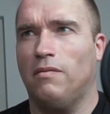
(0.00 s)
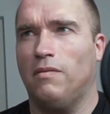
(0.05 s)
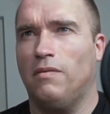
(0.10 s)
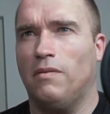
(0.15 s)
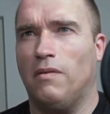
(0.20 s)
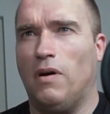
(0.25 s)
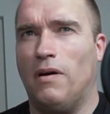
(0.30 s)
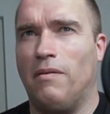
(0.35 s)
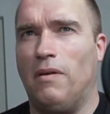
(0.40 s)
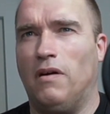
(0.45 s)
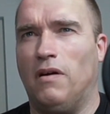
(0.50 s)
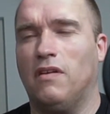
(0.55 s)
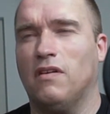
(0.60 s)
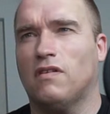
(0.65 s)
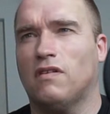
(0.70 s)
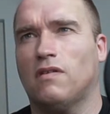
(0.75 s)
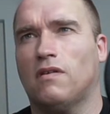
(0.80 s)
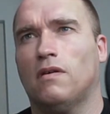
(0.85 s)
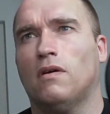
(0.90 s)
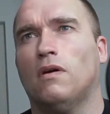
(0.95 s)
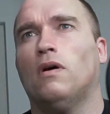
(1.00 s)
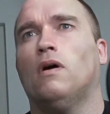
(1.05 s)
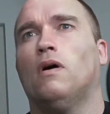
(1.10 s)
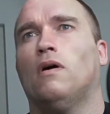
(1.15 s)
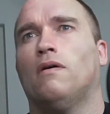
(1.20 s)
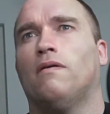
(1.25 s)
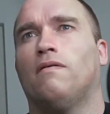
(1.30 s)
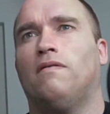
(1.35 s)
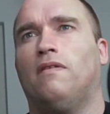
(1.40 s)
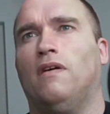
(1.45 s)
I made this
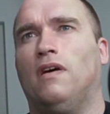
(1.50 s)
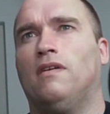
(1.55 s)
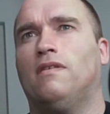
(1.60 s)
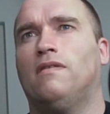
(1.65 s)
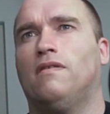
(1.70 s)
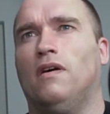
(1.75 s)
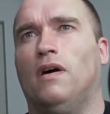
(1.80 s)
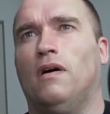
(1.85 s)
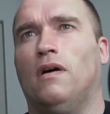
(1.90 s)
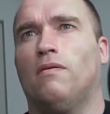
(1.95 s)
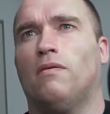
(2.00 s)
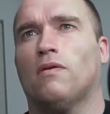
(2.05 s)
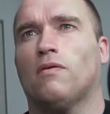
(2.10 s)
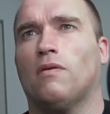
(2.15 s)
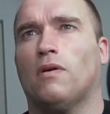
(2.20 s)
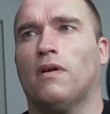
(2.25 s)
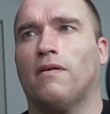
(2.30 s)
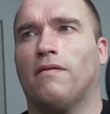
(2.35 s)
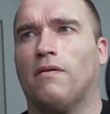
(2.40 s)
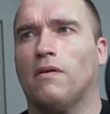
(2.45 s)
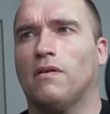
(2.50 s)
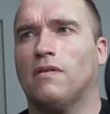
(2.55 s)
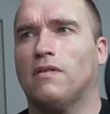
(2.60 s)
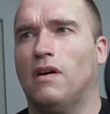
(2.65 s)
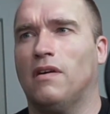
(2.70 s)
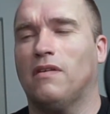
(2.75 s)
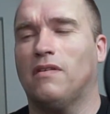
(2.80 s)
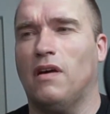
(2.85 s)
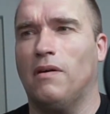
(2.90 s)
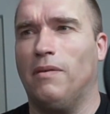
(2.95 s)
face set, was one of the first sets
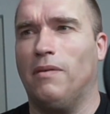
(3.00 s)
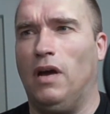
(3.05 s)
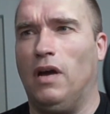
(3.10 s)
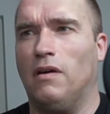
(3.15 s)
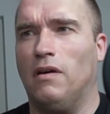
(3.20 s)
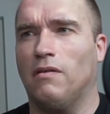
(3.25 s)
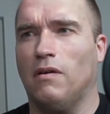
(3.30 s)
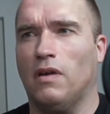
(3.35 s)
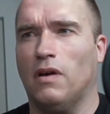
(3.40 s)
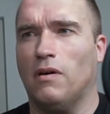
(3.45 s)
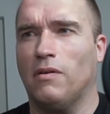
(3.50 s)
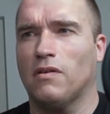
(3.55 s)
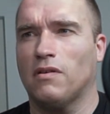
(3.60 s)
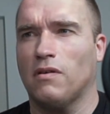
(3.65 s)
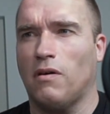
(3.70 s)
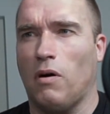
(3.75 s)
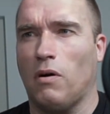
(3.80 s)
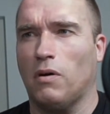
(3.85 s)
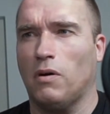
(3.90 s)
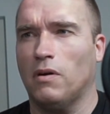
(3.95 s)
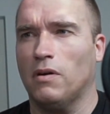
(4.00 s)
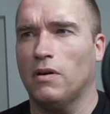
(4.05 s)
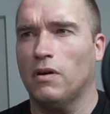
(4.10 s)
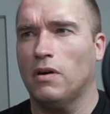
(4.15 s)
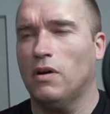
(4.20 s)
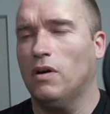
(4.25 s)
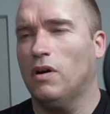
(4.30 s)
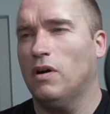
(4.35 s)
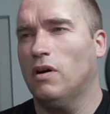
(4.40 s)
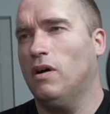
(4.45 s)
I made. Really was Arnold,
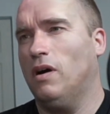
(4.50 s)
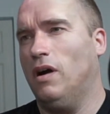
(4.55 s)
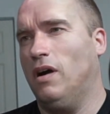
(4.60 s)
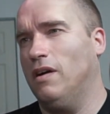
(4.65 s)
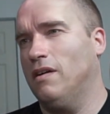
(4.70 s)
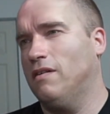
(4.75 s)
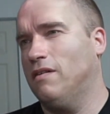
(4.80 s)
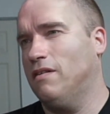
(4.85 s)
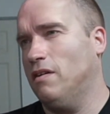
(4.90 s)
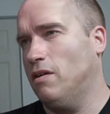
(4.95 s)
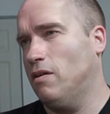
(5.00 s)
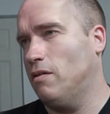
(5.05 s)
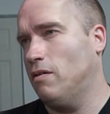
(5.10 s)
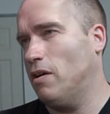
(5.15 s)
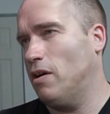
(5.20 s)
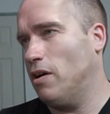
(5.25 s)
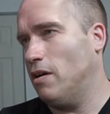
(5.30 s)
and so